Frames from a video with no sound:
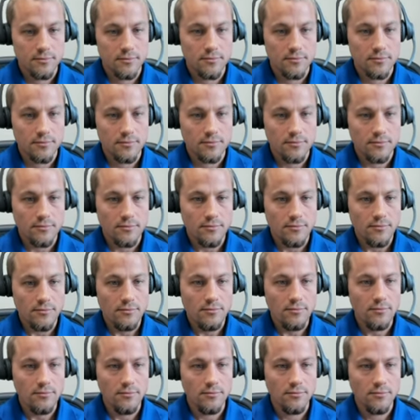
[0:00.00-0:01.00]

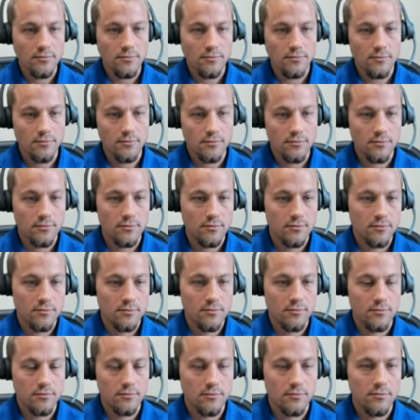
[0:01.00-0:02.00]

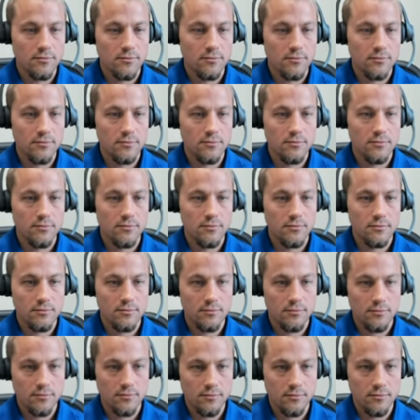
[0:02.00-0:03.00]

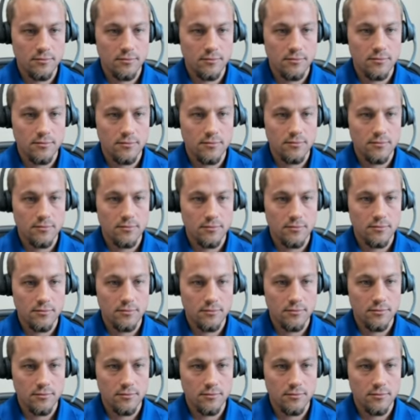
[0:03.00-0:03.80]
This person isn't speaking.